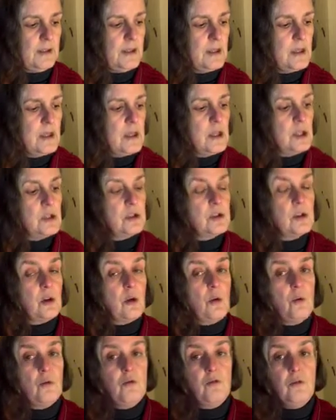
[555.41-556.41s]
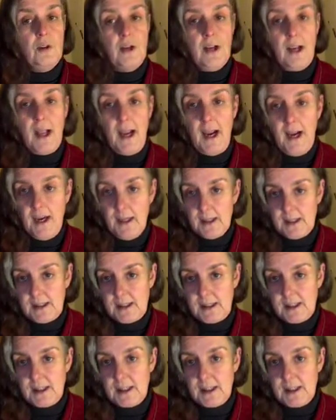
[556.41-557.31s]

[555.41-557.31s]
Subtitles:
So relax,